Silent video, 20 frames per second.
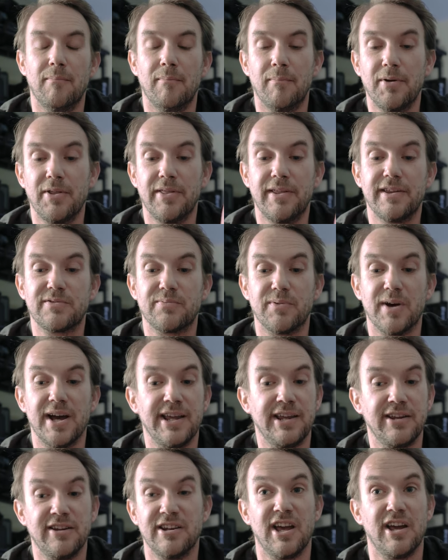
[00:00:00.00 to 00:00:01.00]
But this way
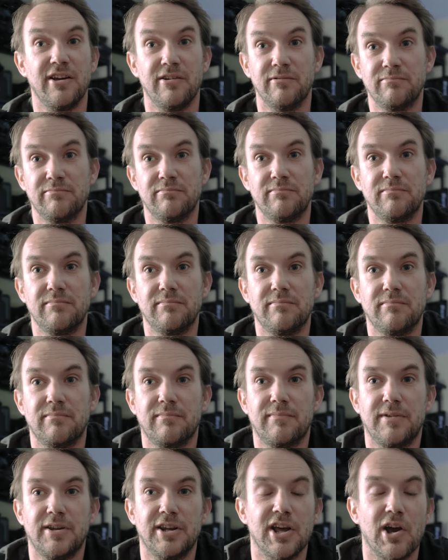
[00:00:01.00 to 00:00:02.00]
you know
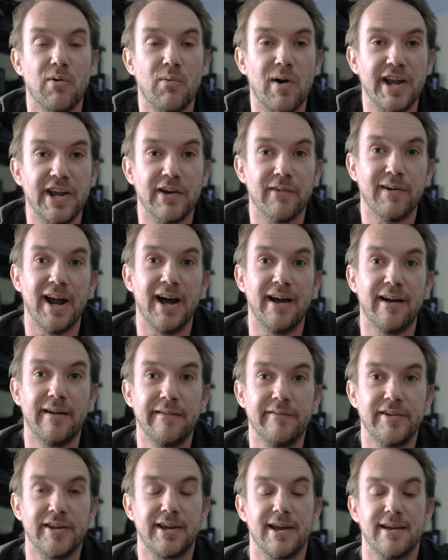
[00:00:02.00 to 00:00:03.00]
where you're at.
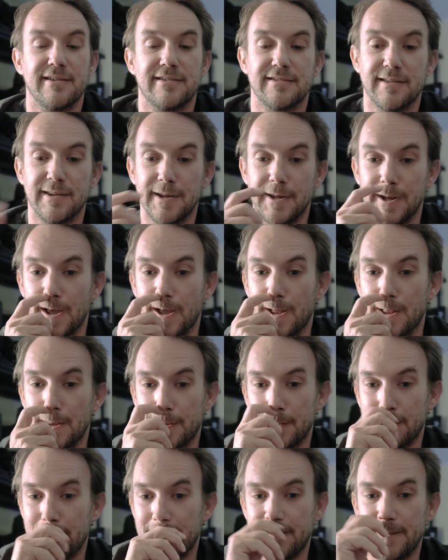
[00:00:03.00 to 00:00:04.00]
If you get to the
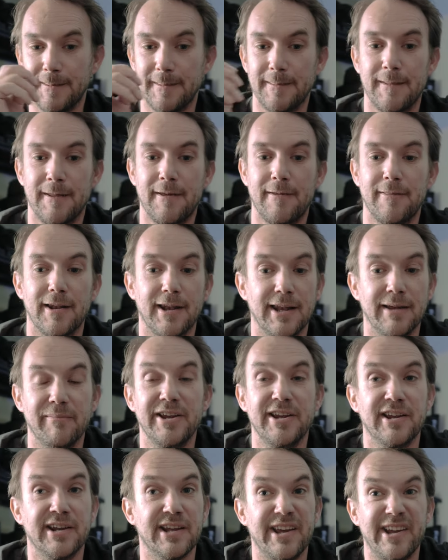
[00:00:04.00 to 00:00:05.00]

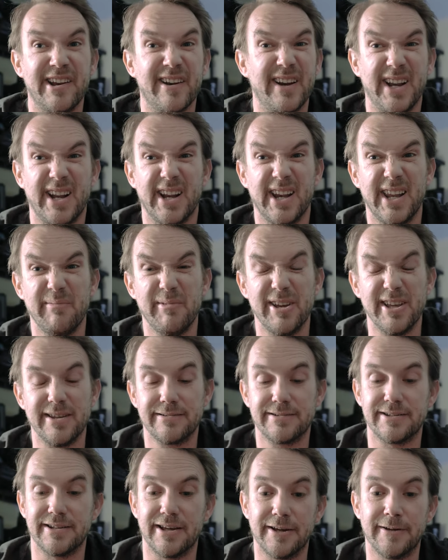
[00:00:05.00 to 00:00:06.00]
limit, you know you're at your limit,
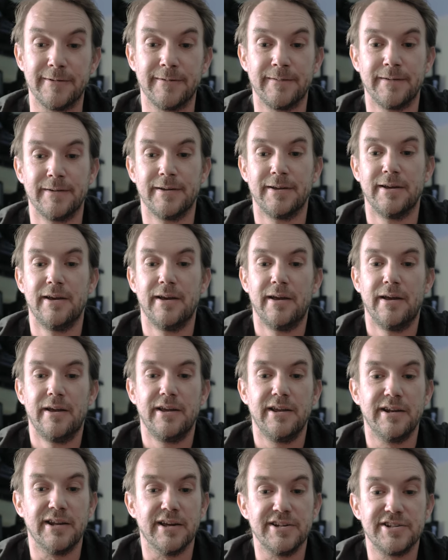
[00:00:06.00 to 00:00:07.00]
so
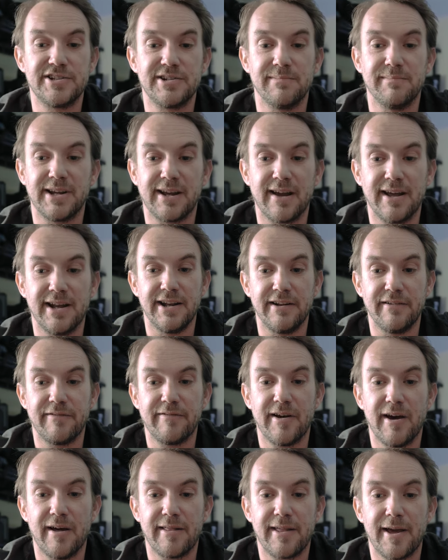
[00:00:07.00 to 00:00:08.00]
you know you shouldn't be any
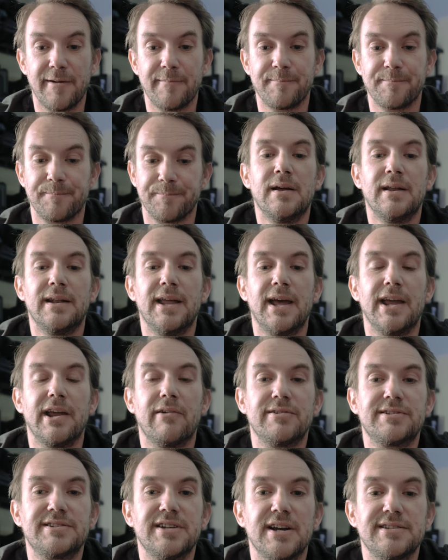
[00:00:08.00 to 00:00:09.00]
further. Now your
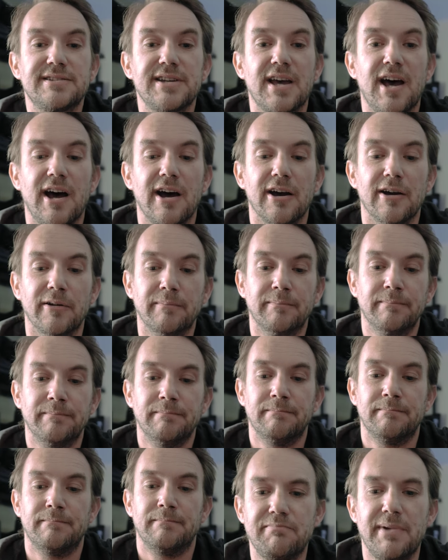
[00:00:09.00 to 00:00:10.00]
return to home,
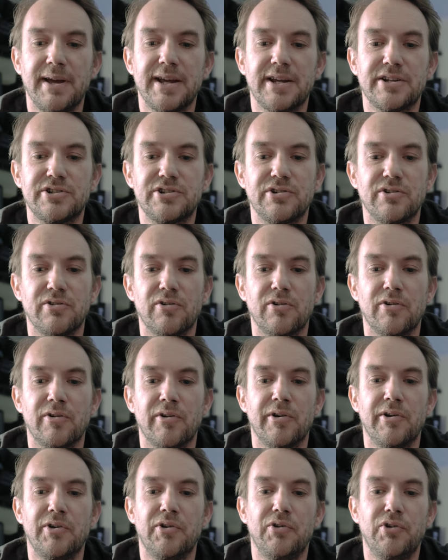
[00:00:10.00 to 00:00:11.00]
make sure
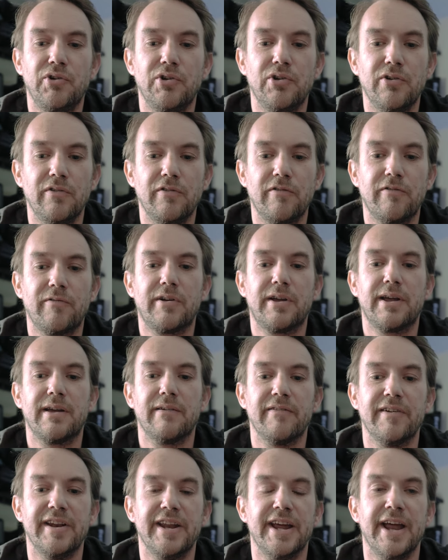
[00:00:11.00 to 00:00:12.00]
you've
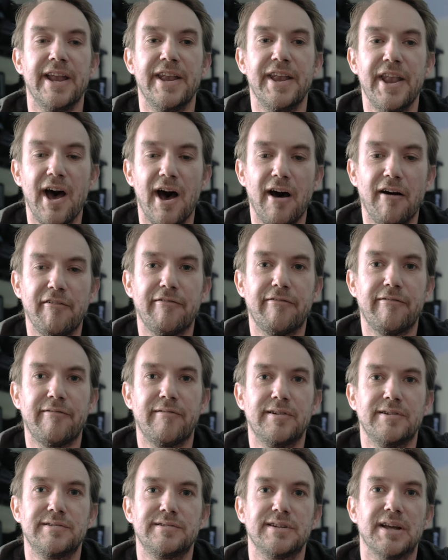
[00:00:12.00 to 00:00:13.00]
given it enough
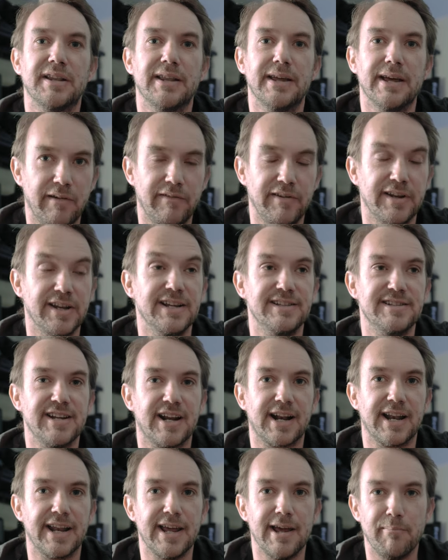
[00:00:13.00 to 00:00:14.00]
so that if you need to
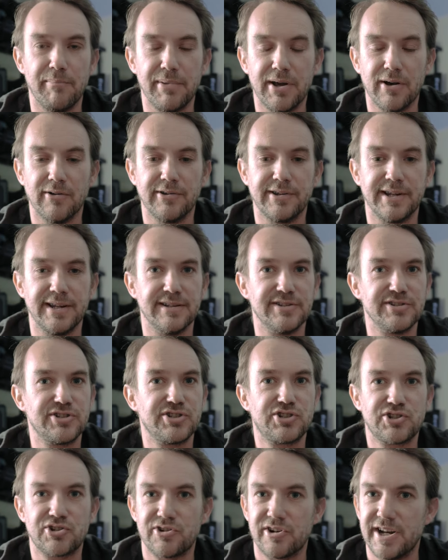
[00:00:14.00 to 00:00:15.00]
clear
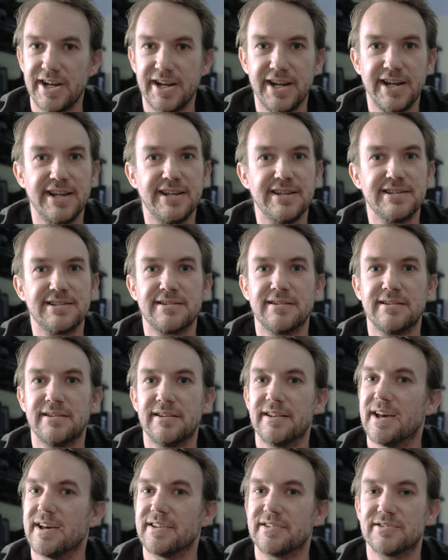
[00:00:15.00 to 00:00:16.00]
buildings, trees,
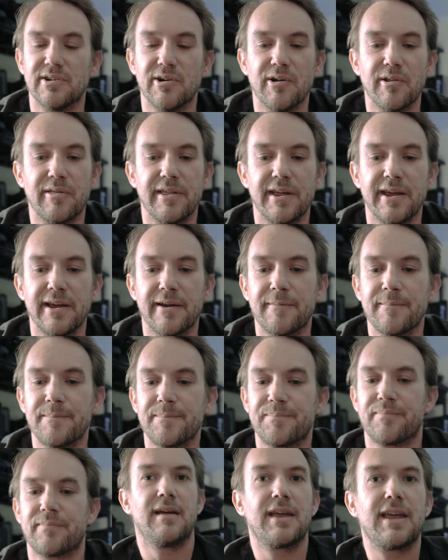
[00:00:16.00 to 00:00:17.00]
that sort of thing,
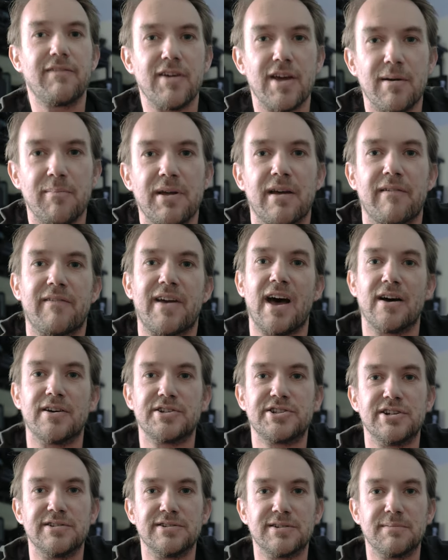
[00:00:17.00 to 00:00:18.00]
give it a bit of
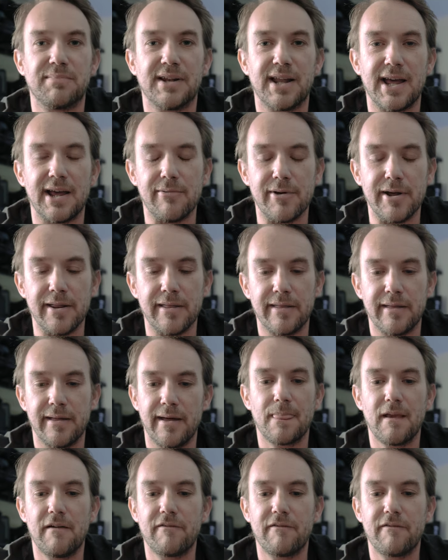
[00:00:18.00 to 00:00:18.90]
altitude to play with.